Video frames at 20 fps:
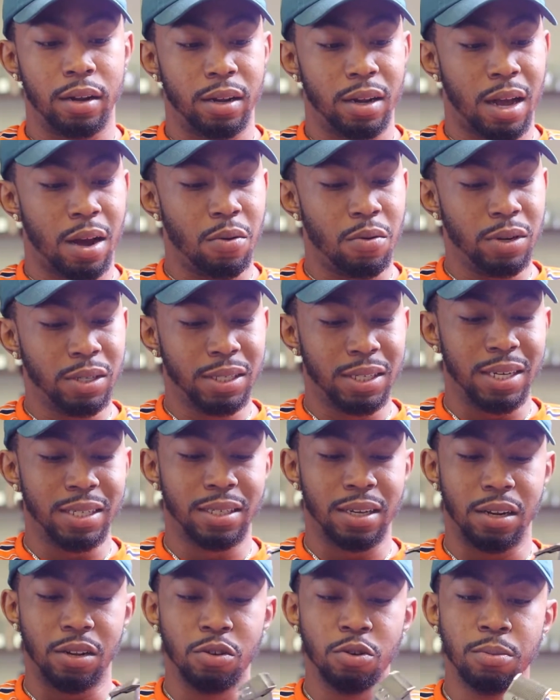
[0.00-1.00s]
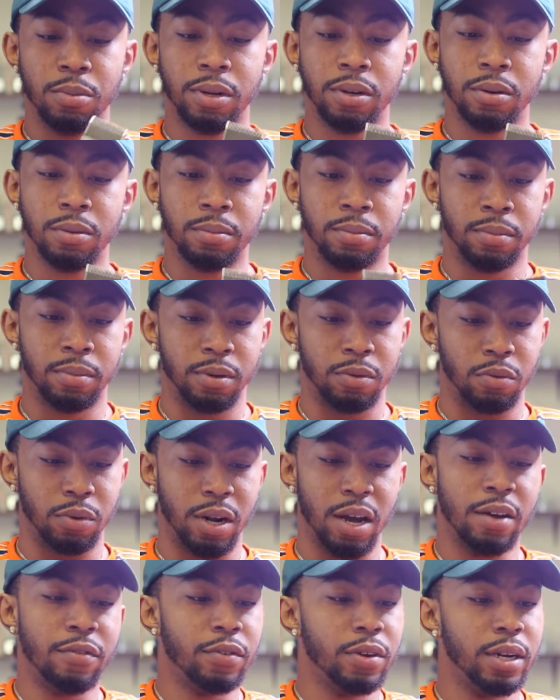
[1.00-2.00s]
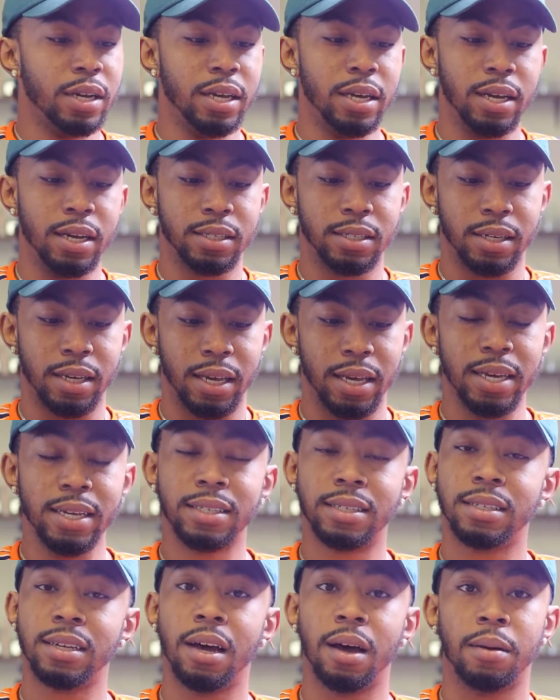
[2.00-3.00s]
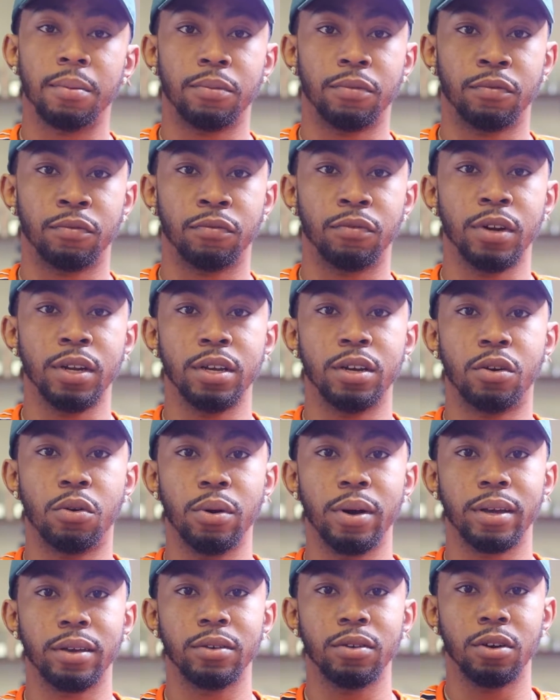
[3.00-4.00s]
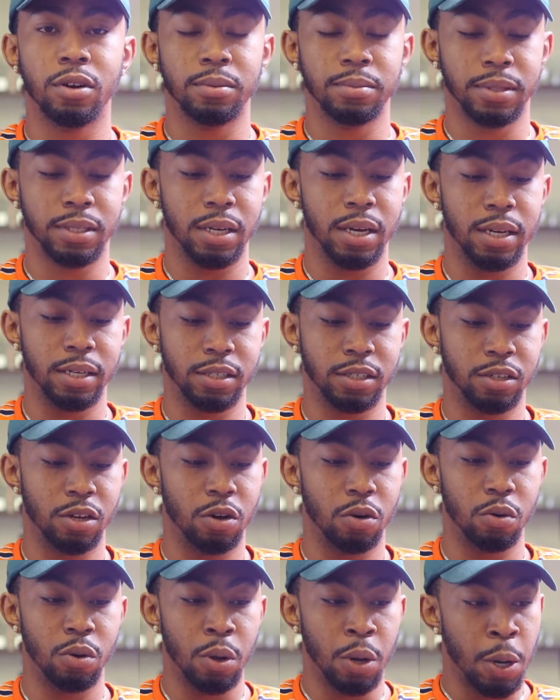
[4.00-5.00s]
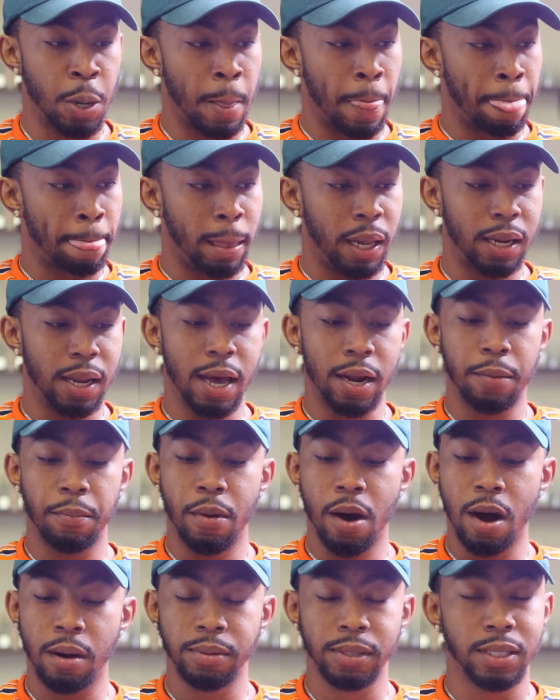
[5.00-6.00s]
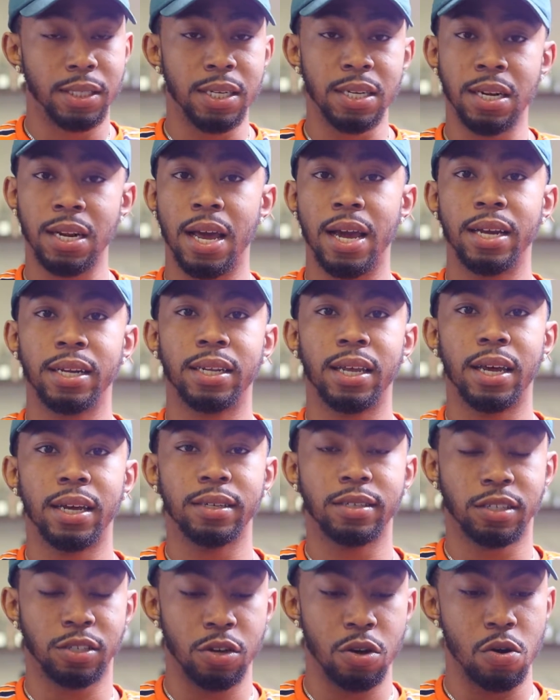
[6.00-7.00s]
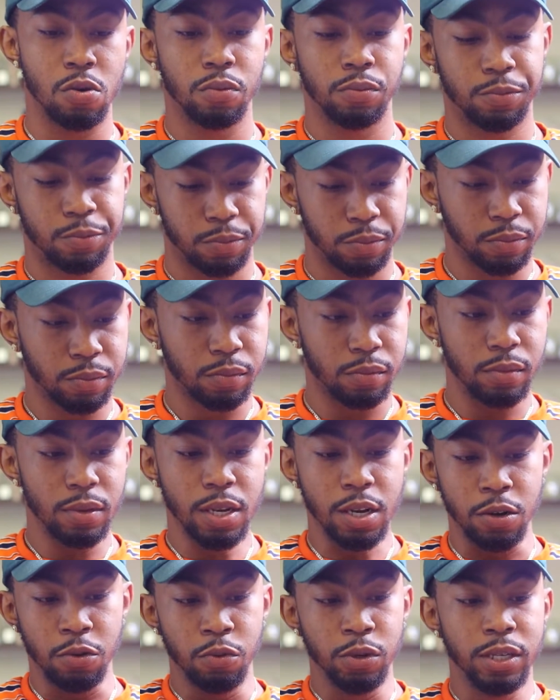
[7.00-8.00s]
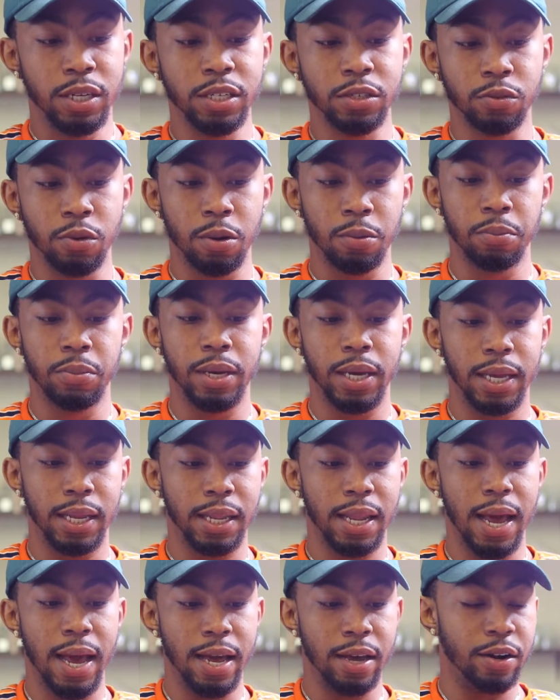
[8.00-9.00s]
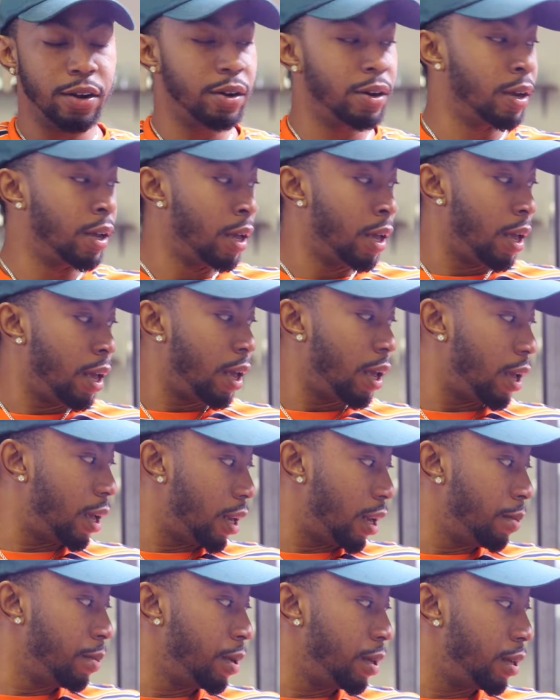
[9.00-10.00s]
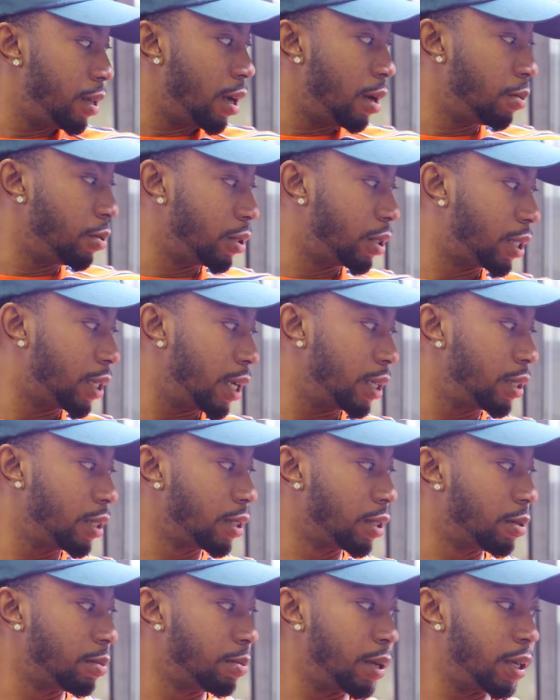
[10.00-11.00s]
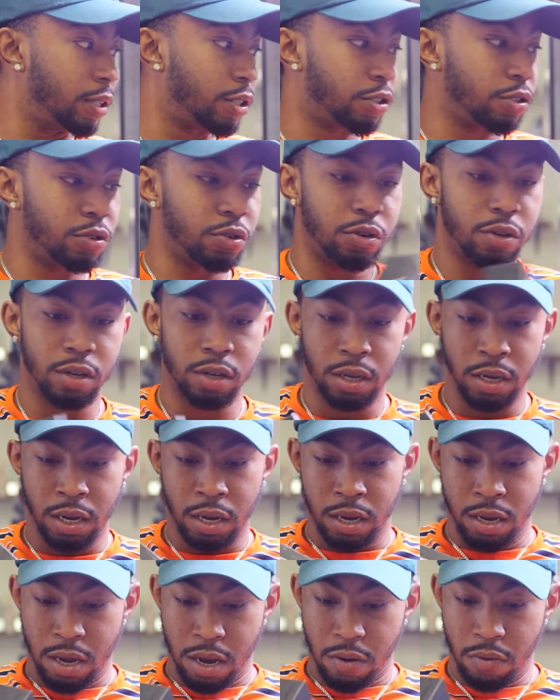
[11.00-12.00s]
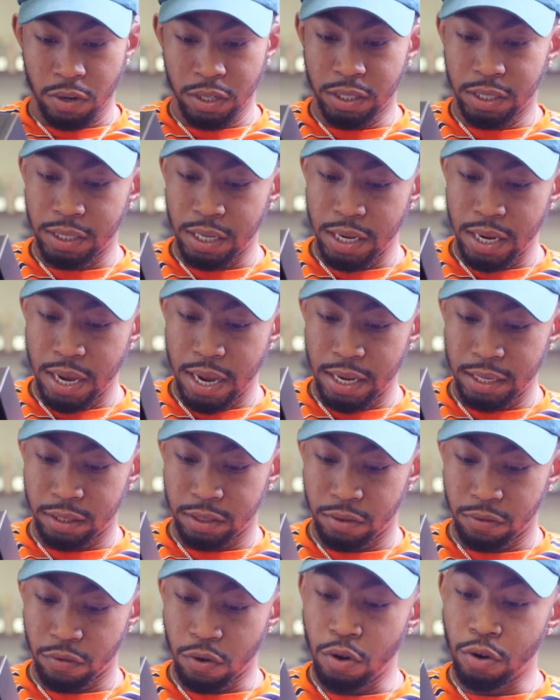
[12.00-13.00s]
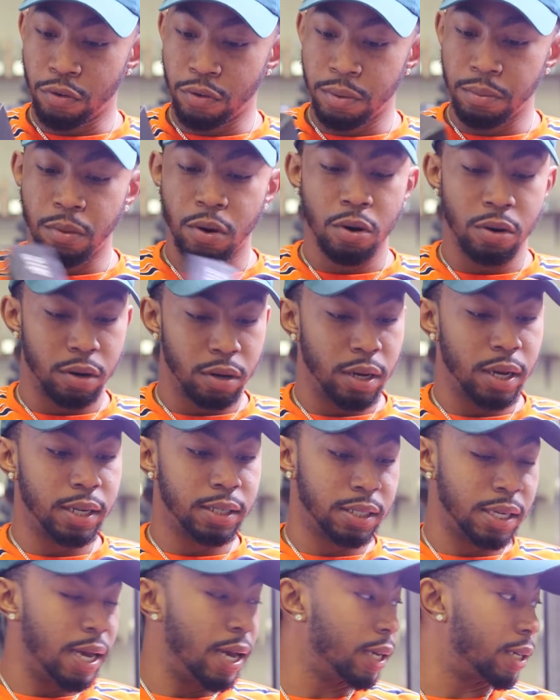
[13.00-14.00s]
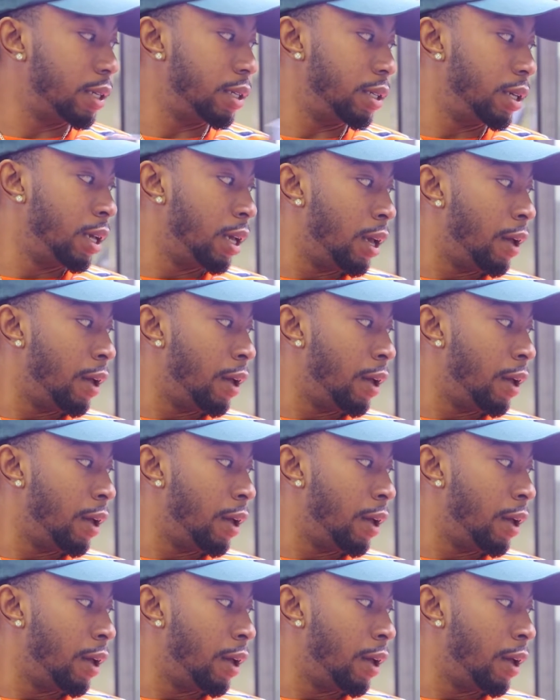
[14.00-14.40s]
I want to say it's aluminum, whatever it is, it heats up really quick, you know what I'm saying? So a lot of barbers didn't like that. So with this one being lighter, and let me double check just to make sure, I want to say it has a rotary motor, exactly.